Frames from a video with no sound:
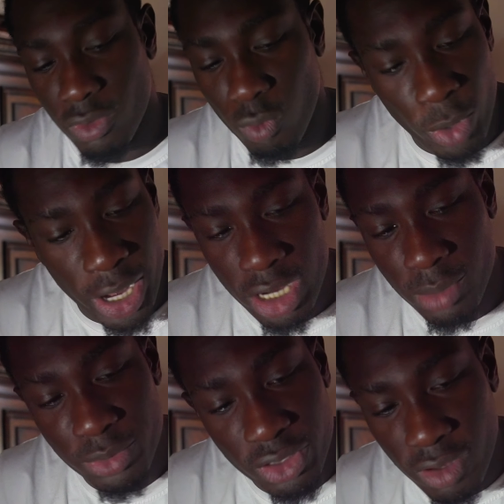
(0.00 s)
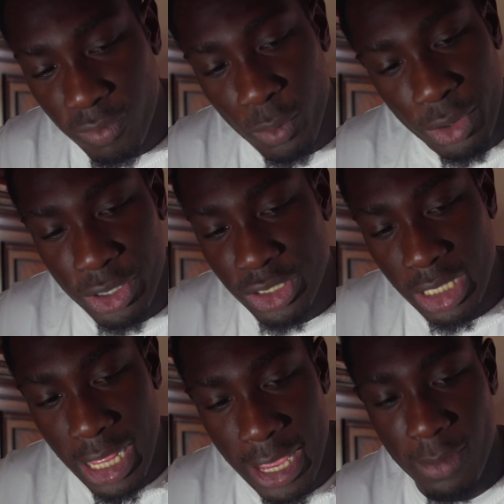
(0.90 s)
random stuff where it's
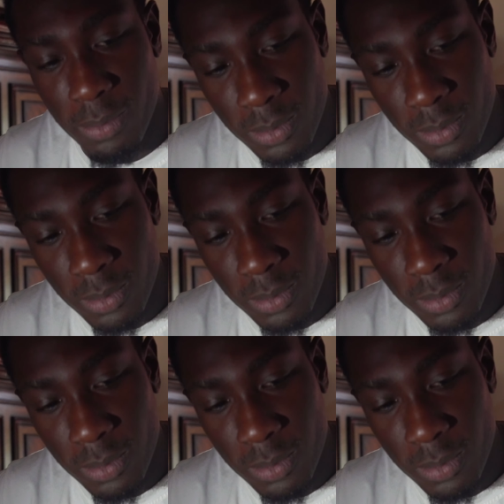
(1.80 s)
like